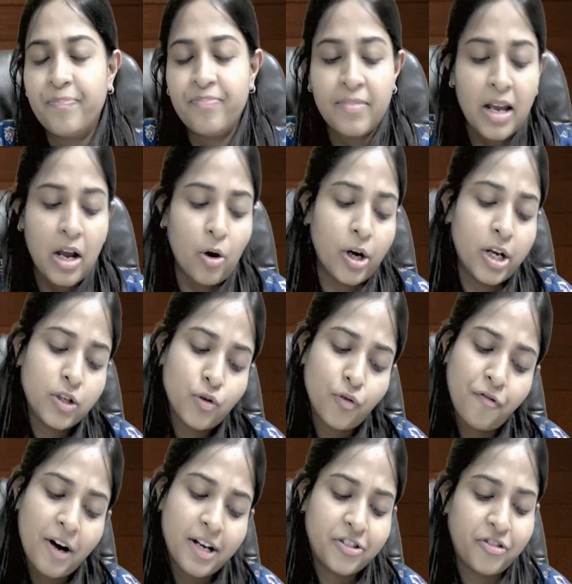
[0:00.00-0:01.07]
Okay, so
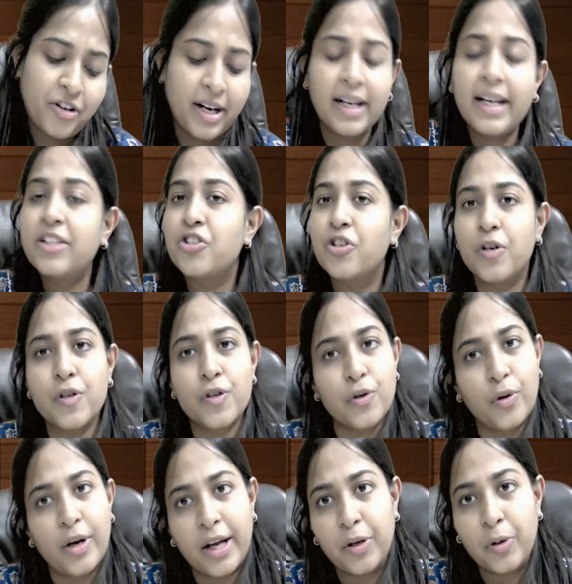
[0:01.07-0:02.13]
fast track lectures you
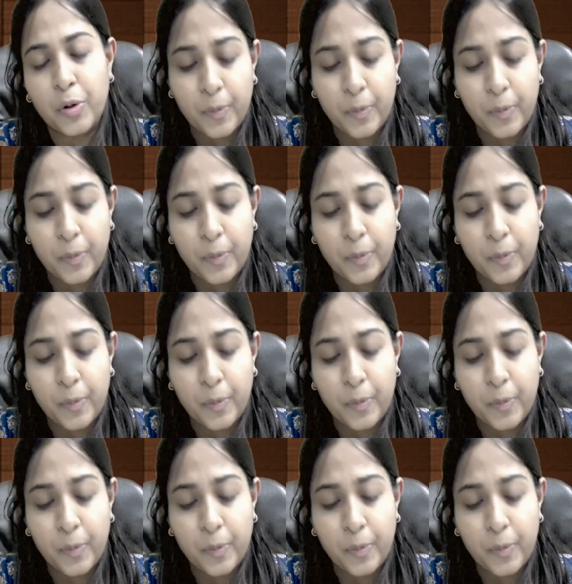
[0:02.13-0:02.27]
can go.